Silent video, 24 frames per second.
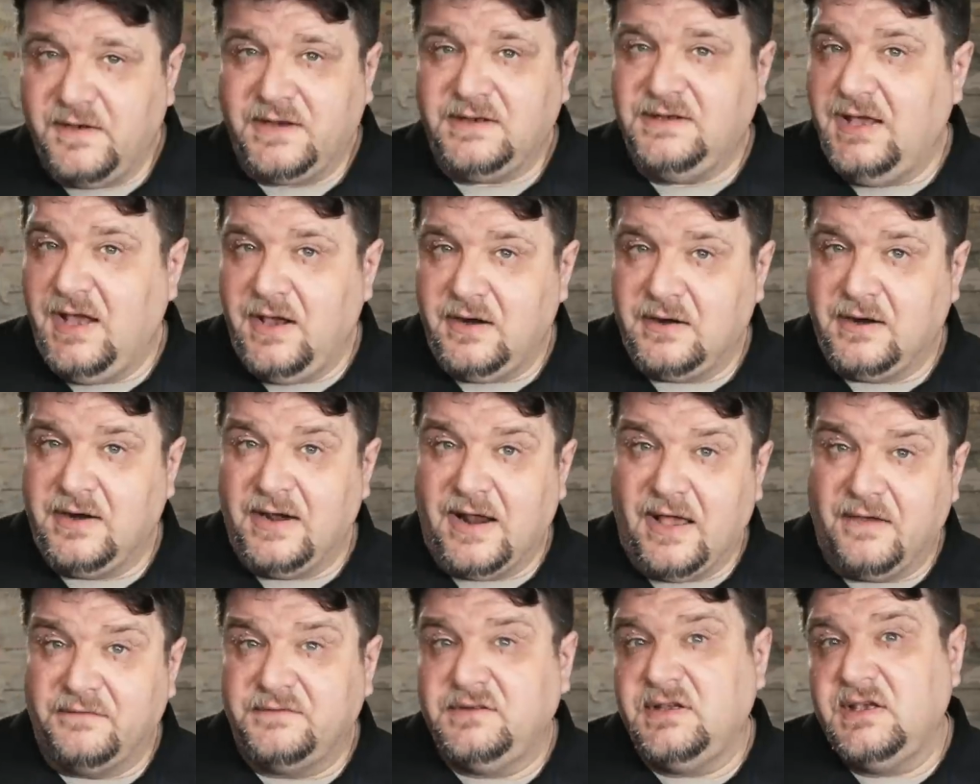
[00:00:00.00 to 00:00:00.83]
In fact, the
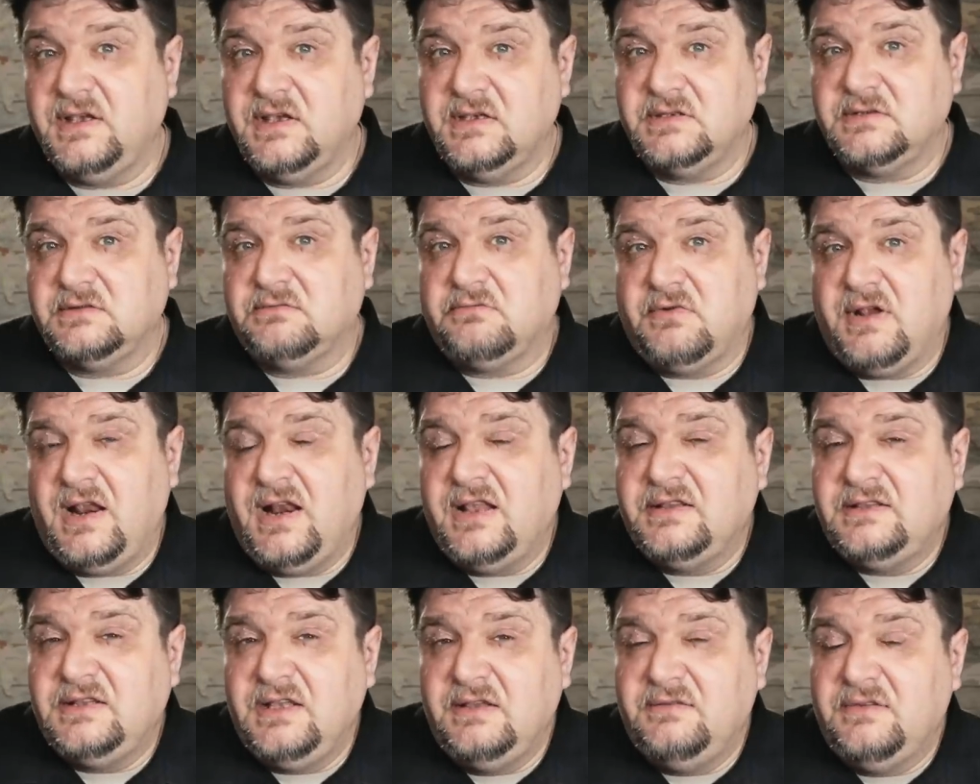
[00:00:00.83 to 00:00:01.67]
aircraft is
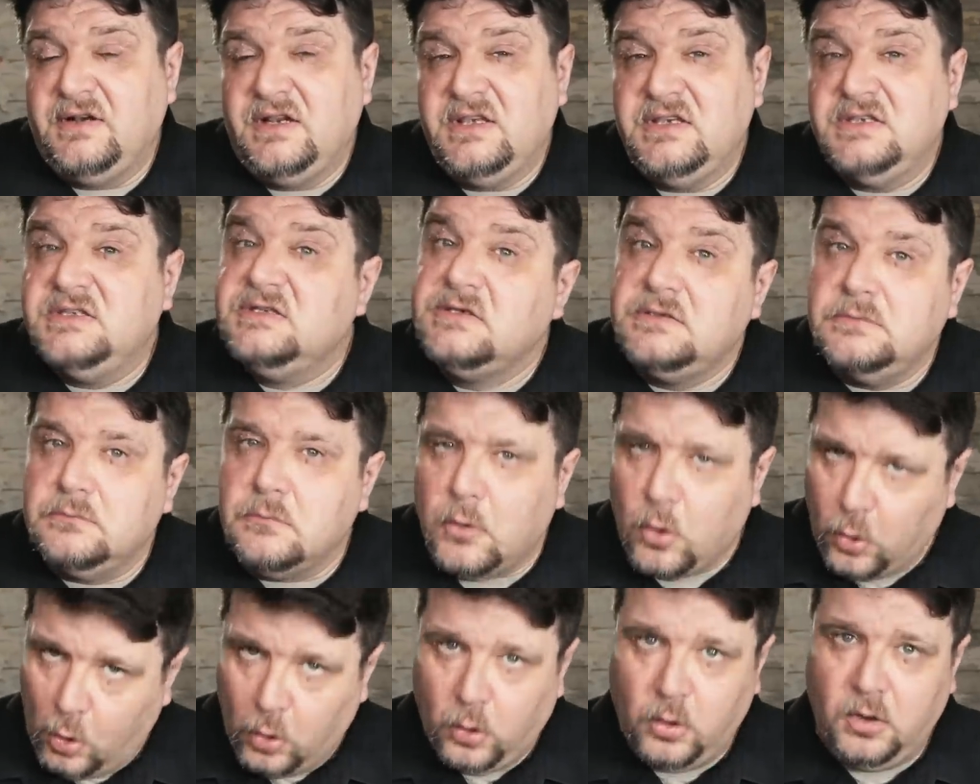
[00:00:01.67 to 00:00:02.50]
relatively
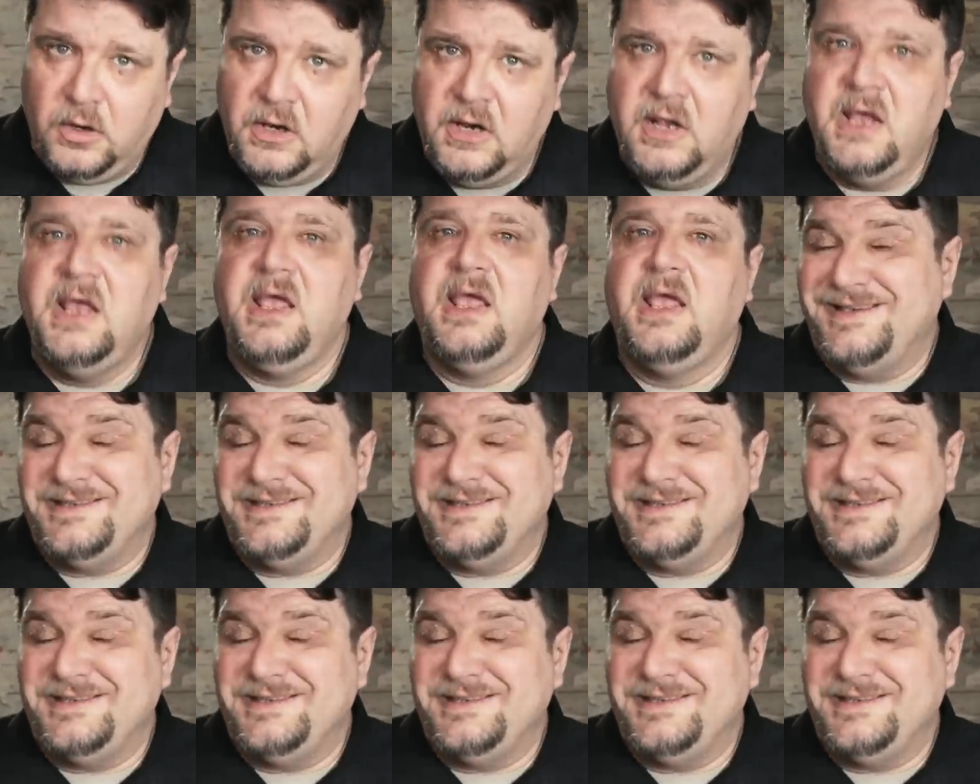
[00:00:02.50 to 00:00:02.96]
small.